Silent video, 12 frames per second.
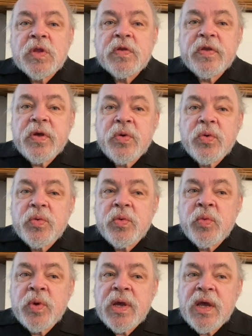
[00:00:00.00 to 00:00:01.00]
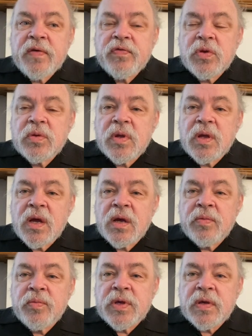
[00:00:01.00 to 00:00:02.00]
So we have to
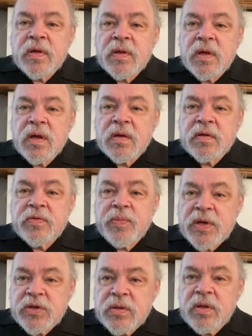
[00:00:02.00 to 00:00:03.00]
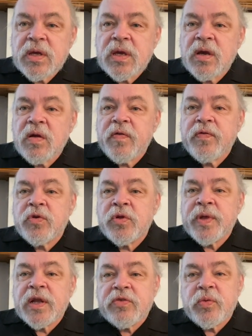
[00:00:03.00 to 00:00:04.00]
be especially careful,
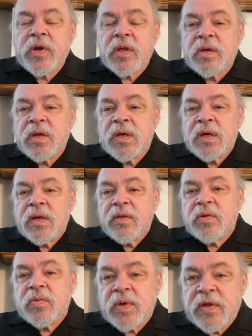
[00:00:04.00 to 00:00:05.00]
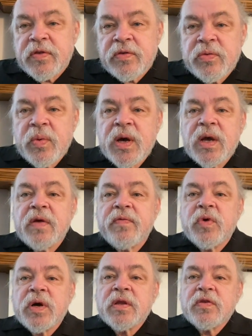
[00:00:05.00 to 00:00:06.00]
and that's one of the reasons why I
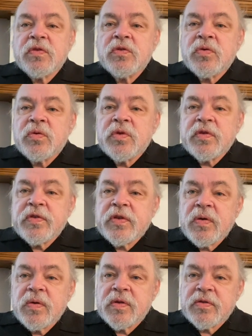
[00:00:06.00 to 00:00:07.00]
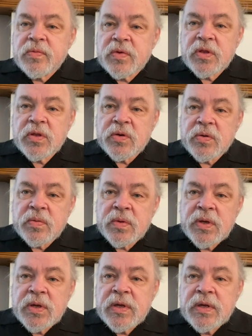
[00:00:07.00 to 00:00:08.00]
wanted to do this series with you,
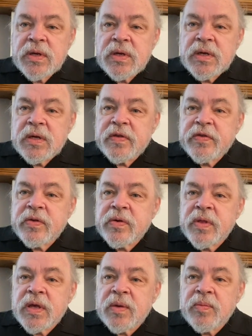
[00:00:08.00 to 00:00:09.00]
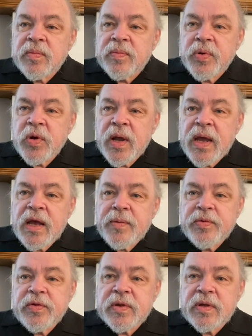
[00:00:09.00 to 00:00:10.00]
is so that
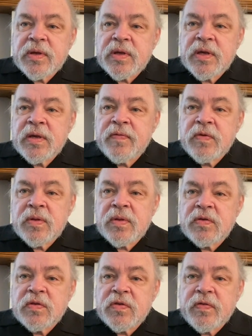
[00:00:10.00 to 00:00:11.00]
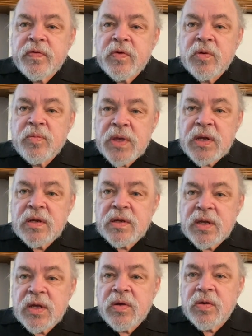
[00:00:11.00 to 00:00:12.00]
perhaps even just for a minute
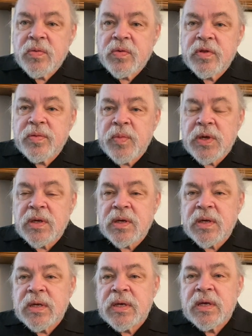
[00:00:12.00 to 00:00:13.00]
here with me,